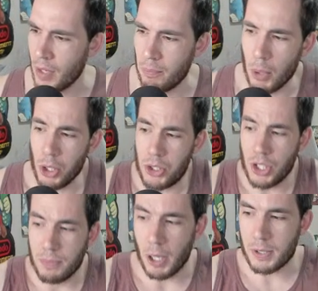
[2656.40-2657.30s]
Merch
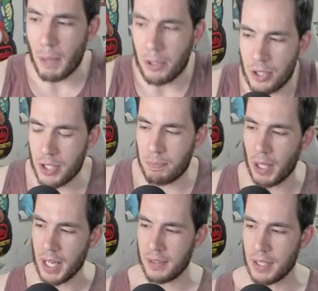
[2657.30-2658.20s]
is much better
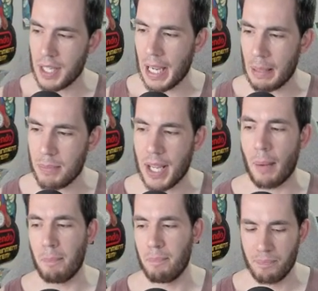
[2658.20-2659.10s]
display Fair than games. Yeah.
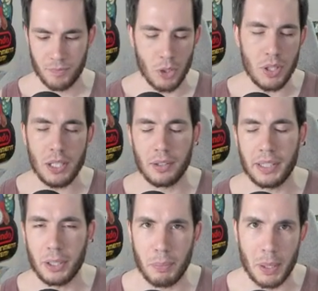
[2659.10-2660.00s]
You need a
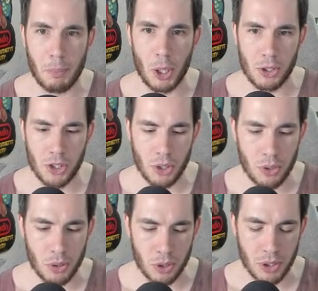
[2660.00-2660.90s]
little bit of merch. You
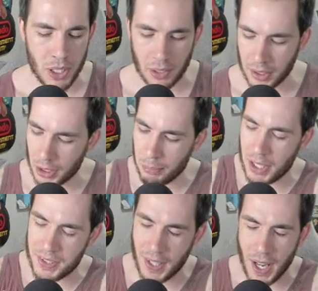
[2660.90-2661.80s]
do. You need a little bit
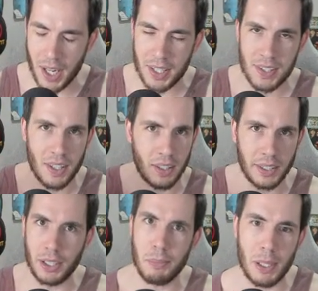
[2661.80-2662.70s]
of signs, a
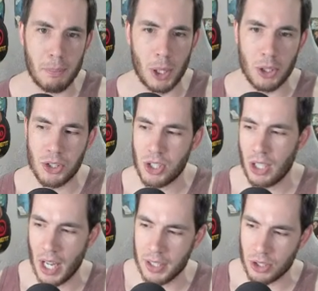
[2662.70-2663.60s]
little bit of merch,
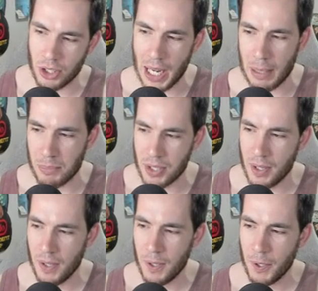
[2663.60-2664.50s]
and your games.
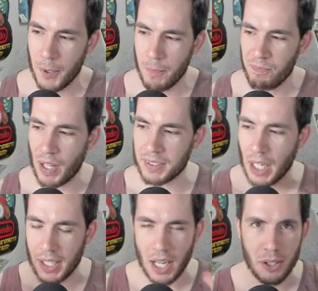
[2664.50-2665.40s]
That's
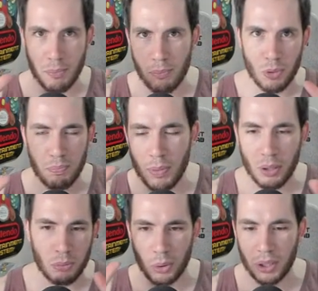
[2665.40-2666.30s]
kind of how you
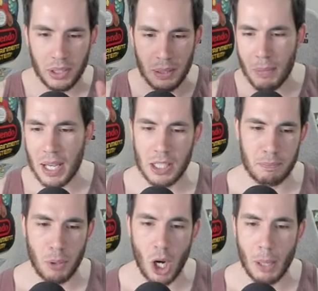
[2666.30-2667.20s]
really make
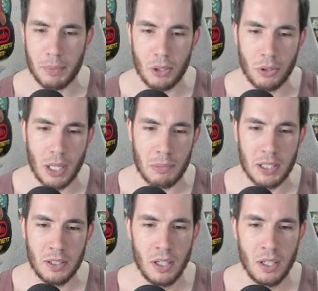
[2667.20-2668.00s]
it pop. You know what I mean?